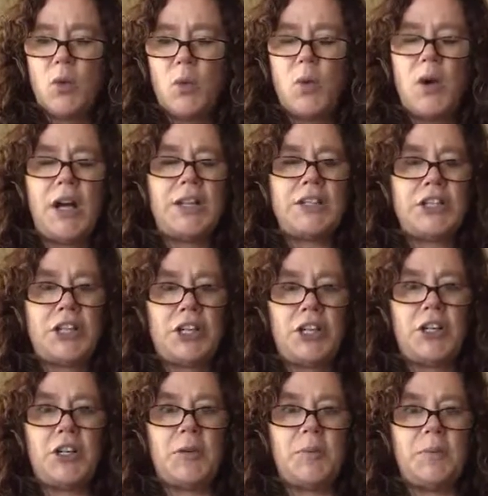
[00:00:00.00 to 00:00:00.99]
one
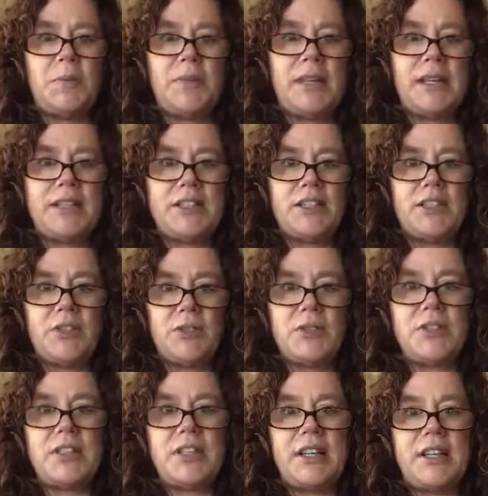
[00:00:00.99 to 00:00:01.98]
term that is
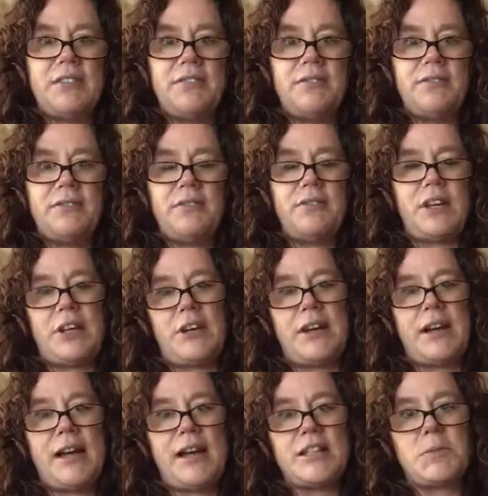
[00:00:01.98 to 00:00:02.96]
used in
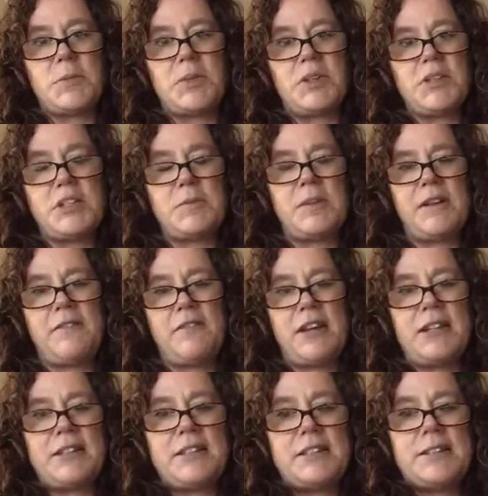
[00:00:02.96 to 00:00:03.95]
veterinary hospitals and by
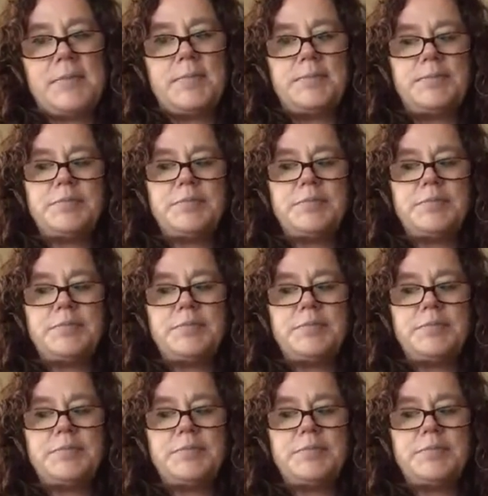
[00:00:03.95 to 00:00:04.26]
vets.